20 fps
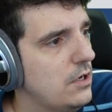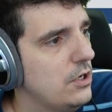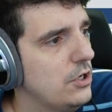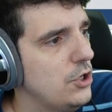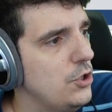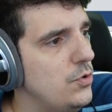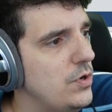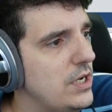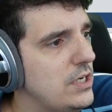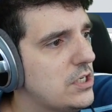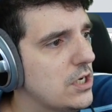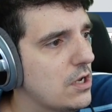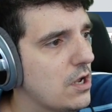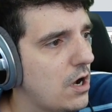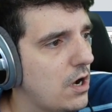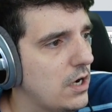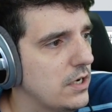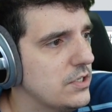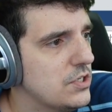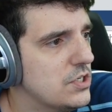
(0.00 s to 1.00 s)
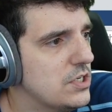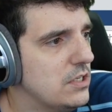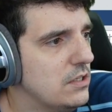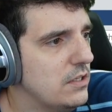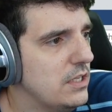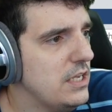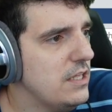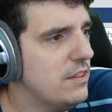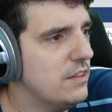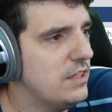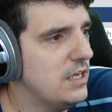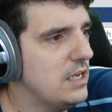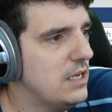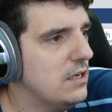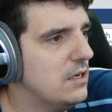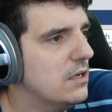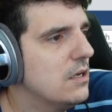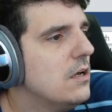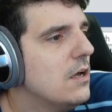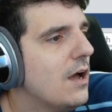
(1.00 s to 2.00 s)
You need to constantly
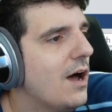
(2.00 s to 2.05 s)
think